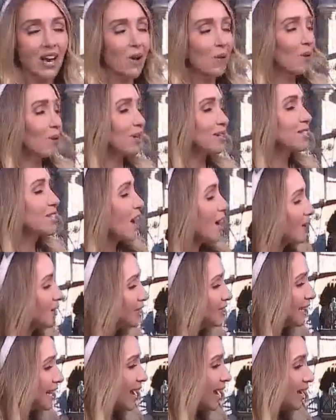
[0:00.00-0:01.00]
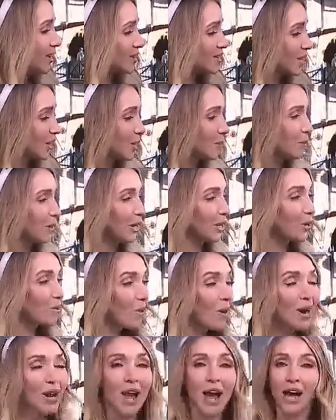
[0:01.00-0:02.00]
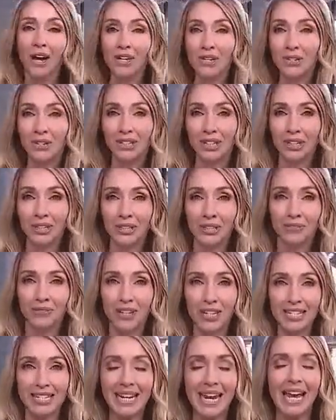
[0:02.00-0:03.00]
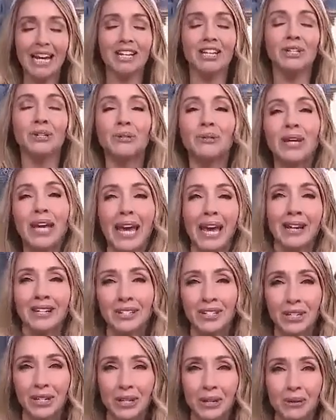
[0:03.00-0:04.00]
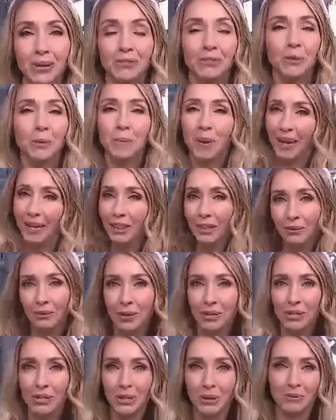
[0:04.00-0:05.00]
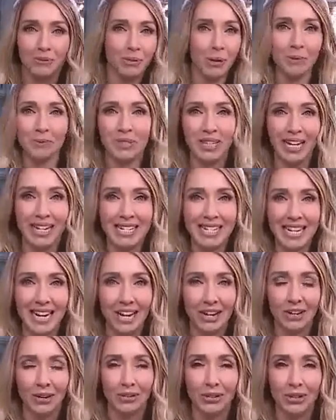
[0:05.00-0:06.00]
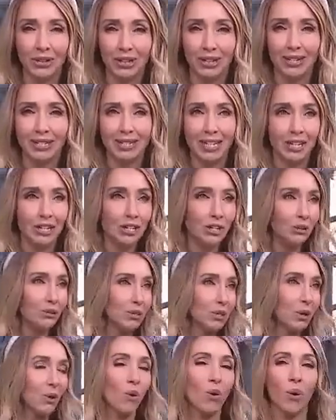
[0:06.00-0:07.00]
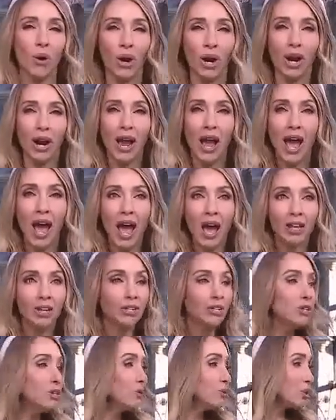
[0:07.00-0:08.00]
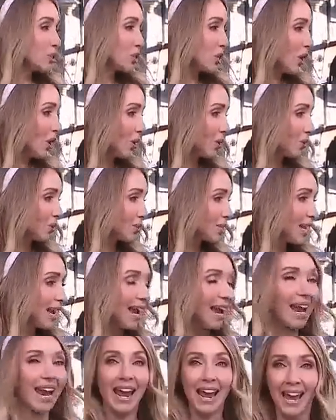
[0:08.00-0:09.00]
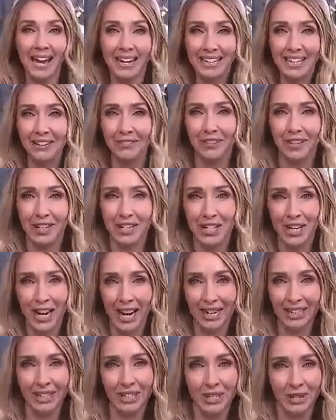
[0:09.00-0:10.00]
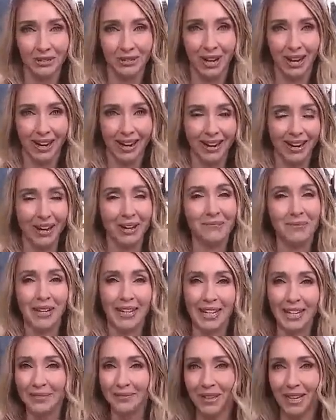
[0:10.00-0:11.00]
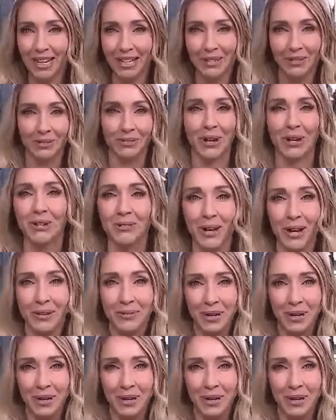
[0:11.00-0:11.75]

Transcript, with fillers: Well, Donald and I are celebrating 100 years of Disney, and you can too. If you make the road trip from San Diego, you're going to see new decor, new shows, and even a chance to ride on Mickey and Minnie's Runaway